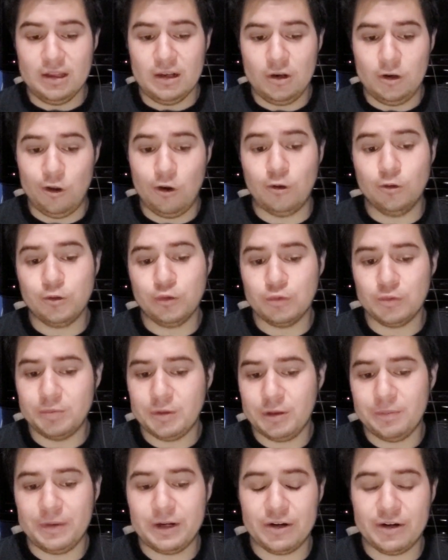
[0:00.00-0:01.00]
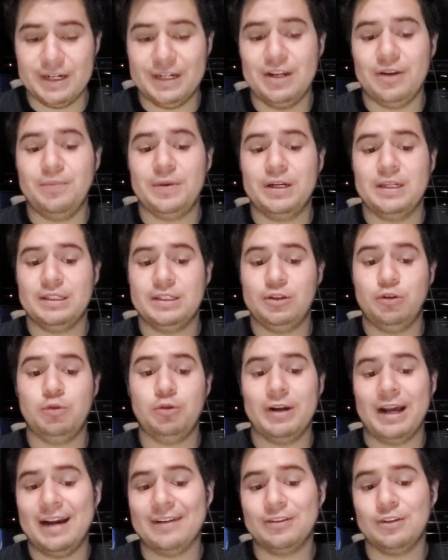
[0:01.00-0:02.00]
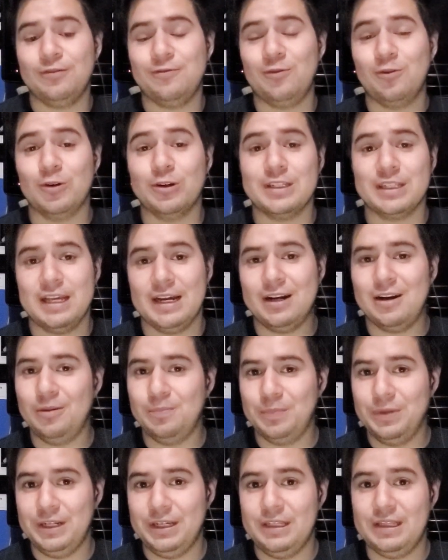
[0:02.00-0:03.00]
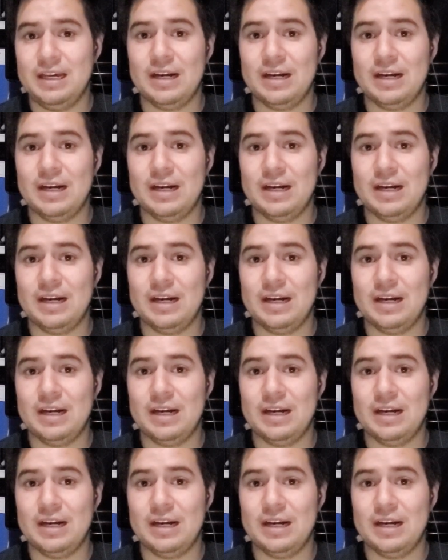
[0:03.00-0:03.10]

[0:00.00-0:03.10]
Loans would be a better idea because you would have to force that company,